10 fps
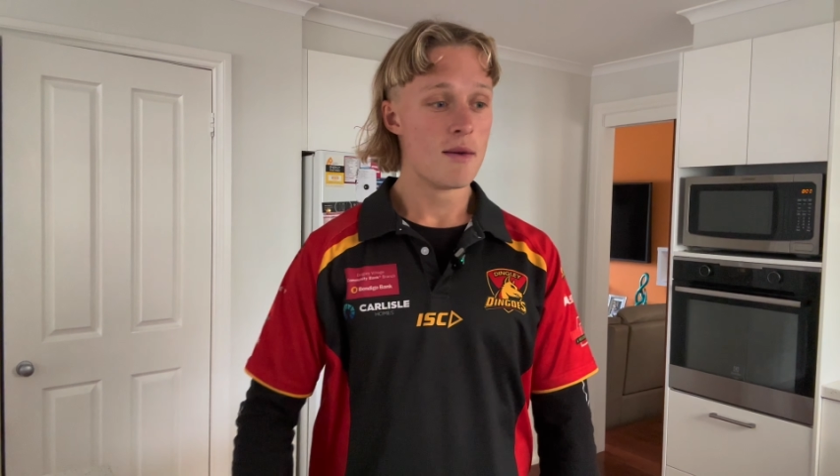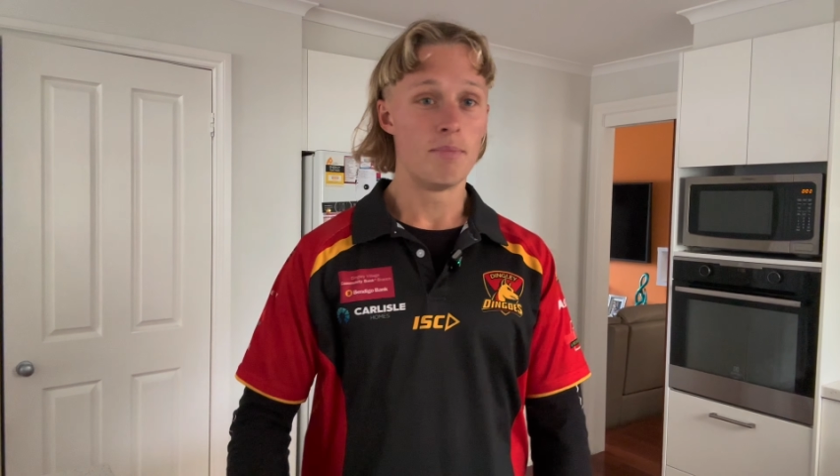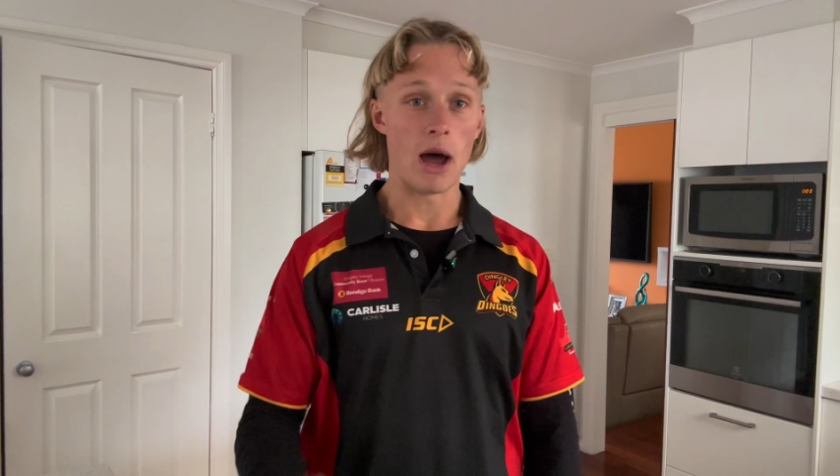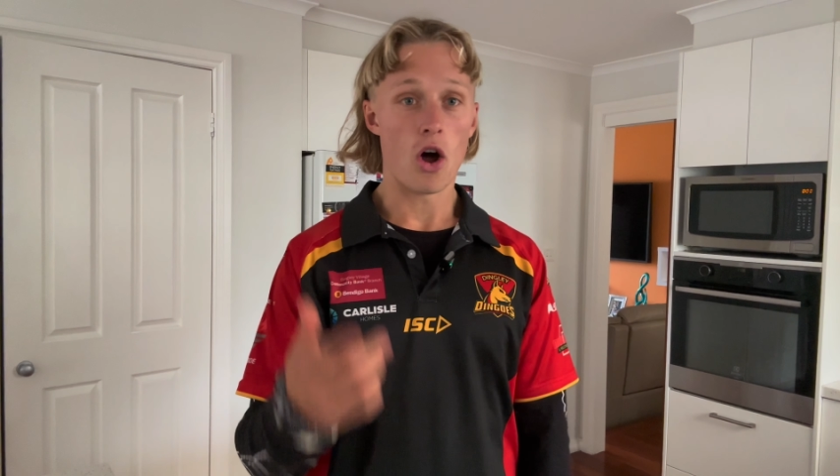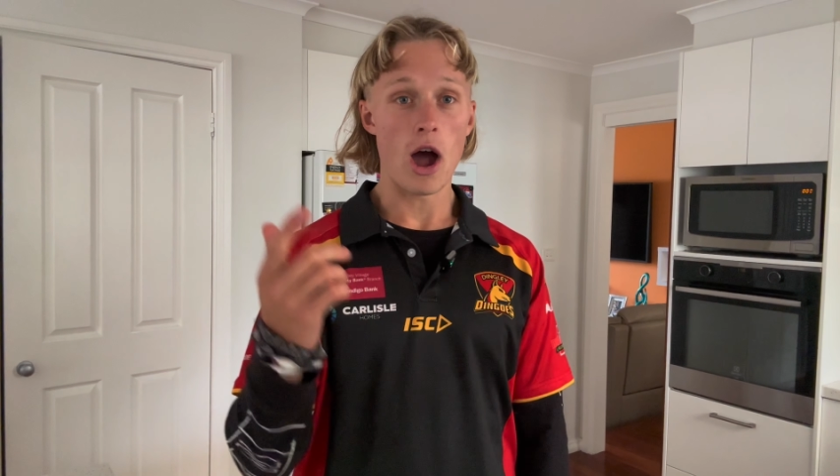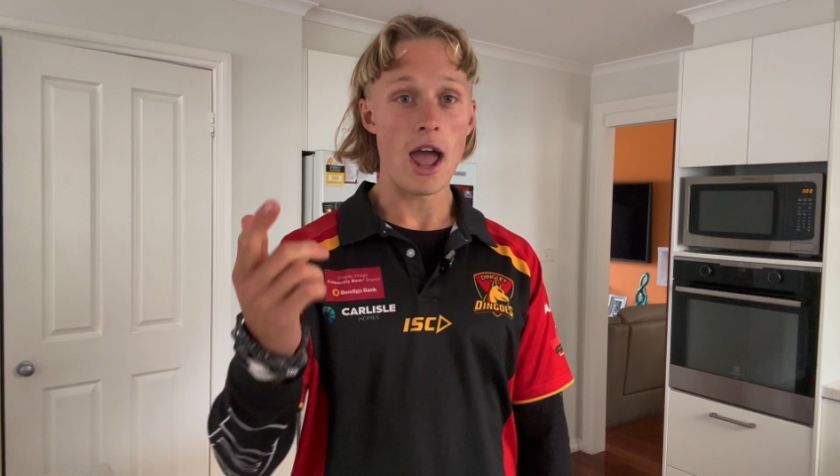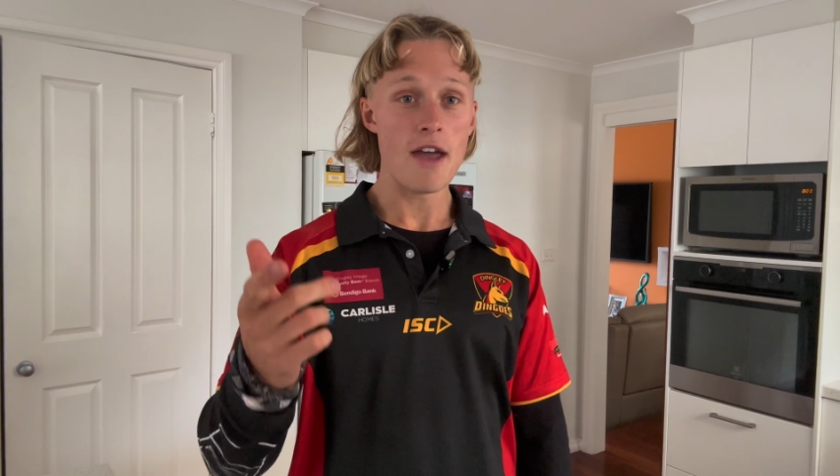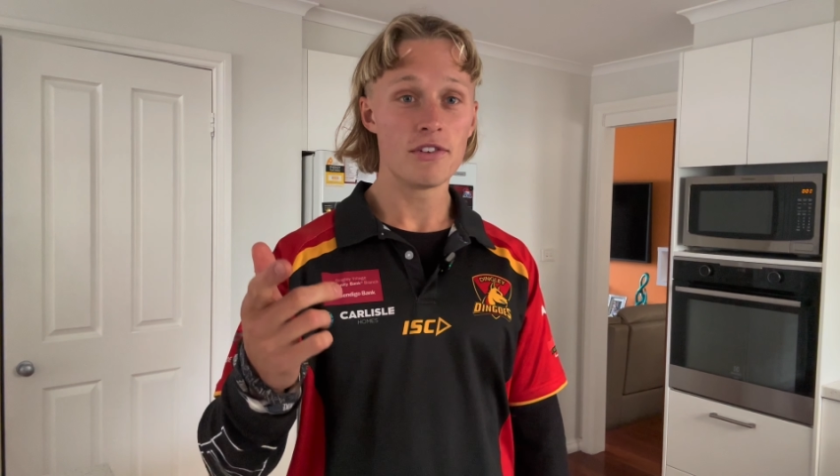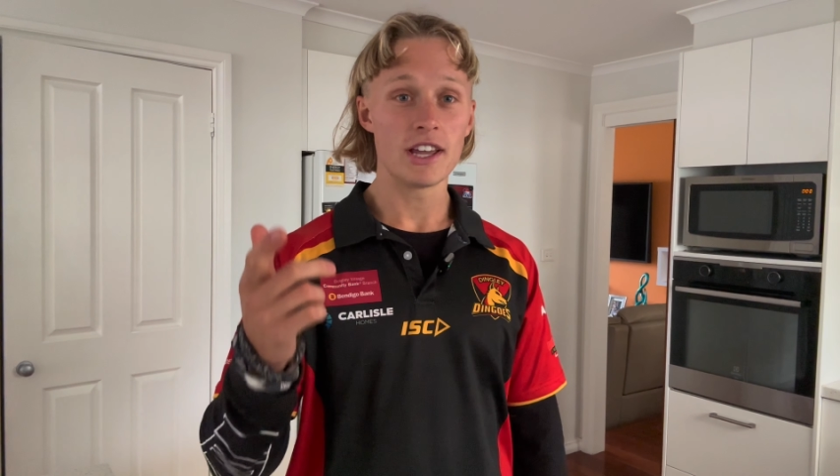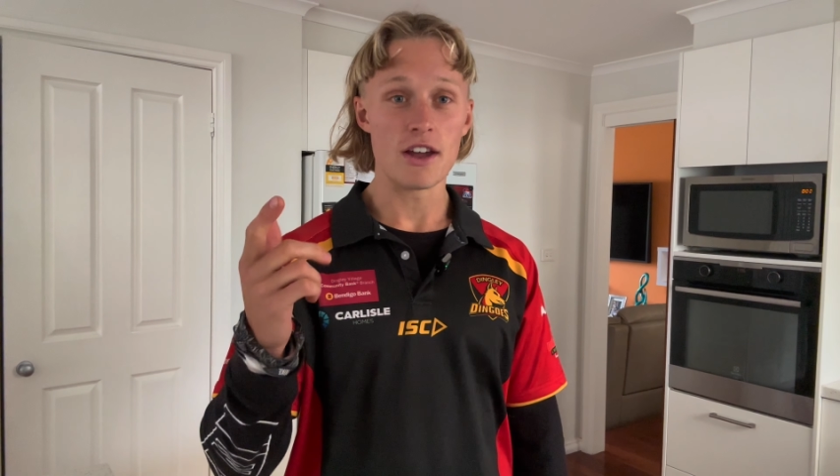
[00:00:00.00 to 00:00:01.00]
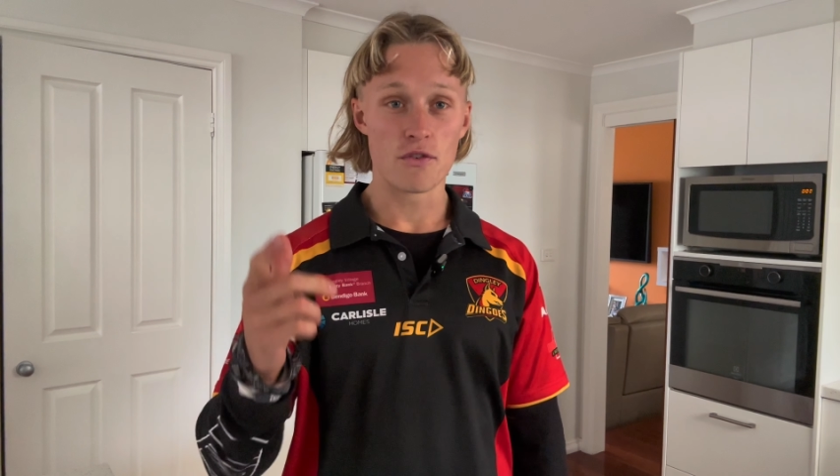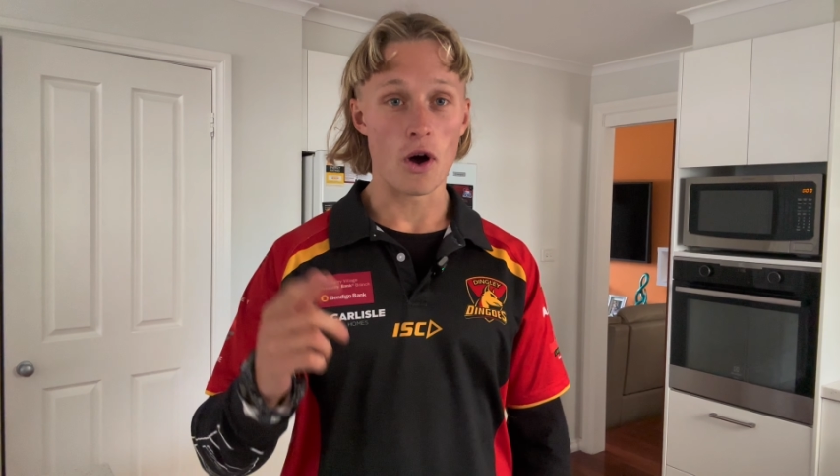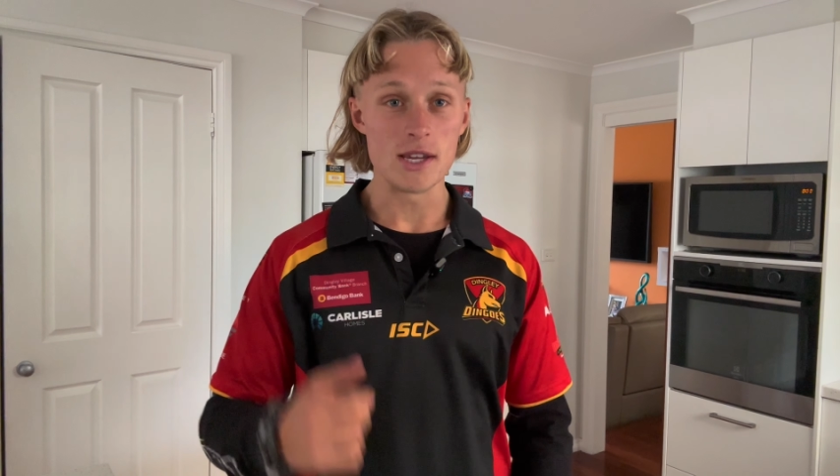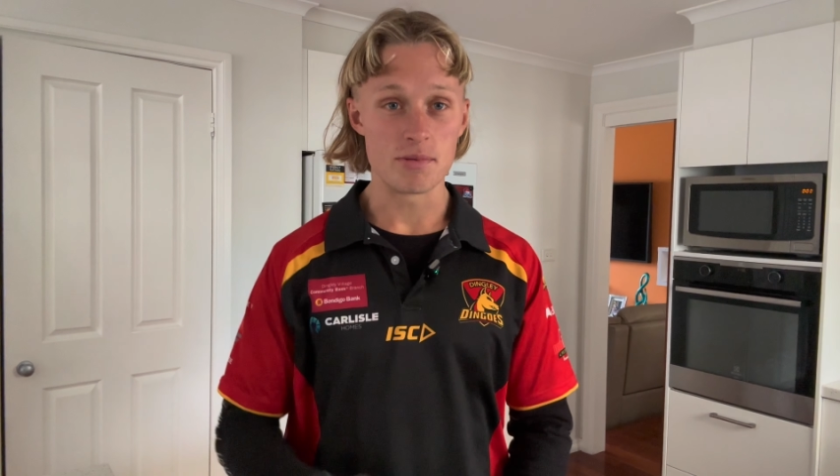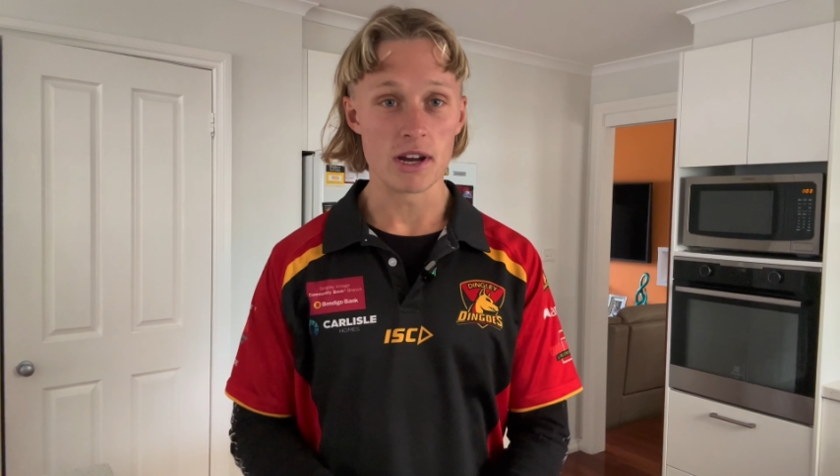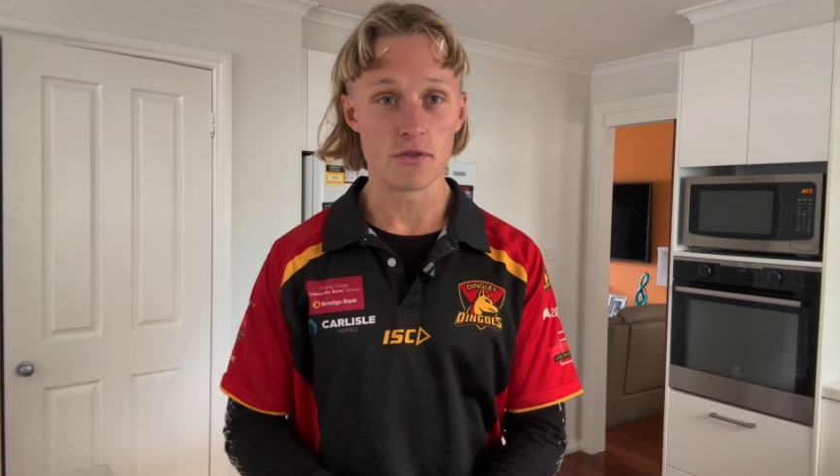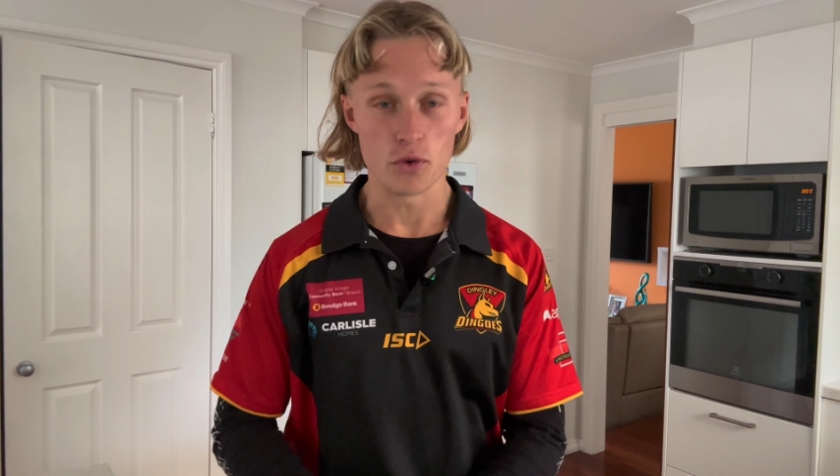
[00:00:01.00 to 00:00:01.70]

but I heavily advise bringing